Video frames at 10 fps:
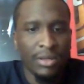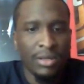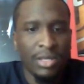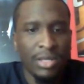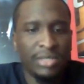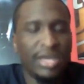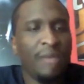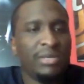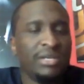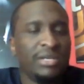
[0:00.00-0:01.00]
His thumb
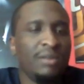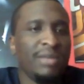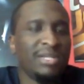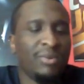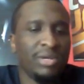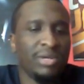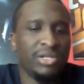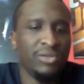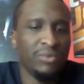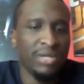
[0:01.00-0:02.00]
is still messed up on his
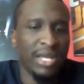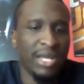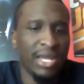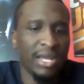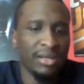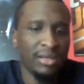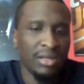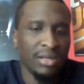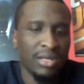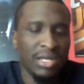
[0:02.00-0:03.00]
shooting hand.
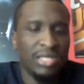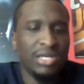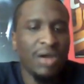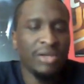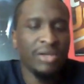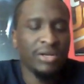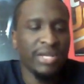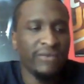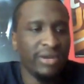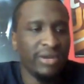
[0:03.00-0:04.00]
He's still out there
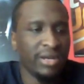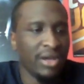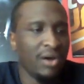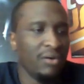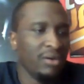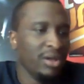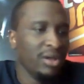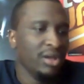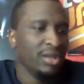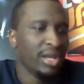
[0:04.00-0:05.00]
giving it a go.
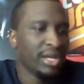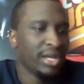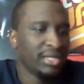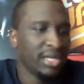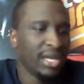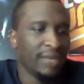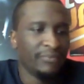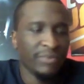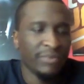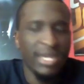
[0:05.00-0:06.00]
Like I said,
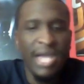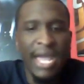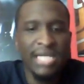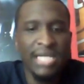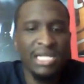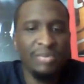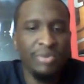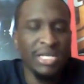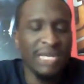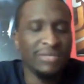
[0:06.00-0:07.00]
he had 18
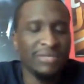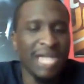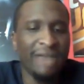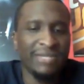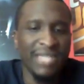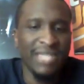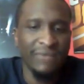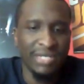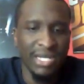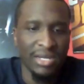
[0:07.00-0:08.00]
points. He was 9 for
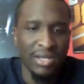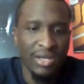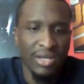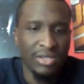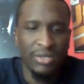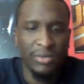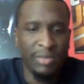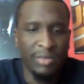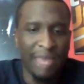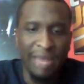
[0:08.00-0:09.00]
17. The
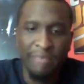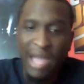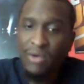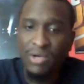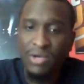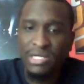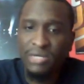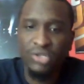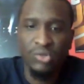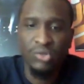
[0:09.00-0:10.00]
backcourt is still
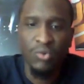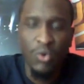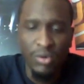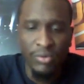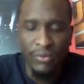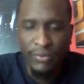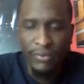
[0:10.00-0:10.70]
shooting horrible.